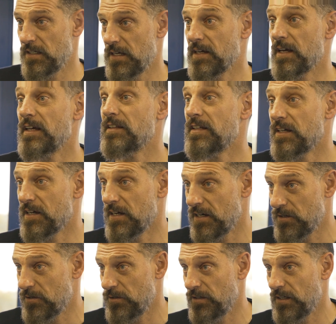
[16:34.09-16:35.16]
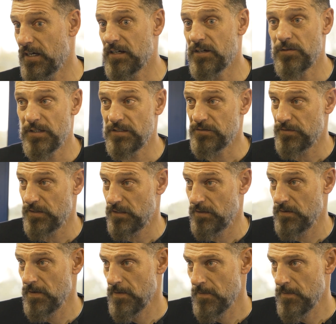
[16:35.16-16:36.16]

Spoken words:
like Andy Carroll, like Cresswell.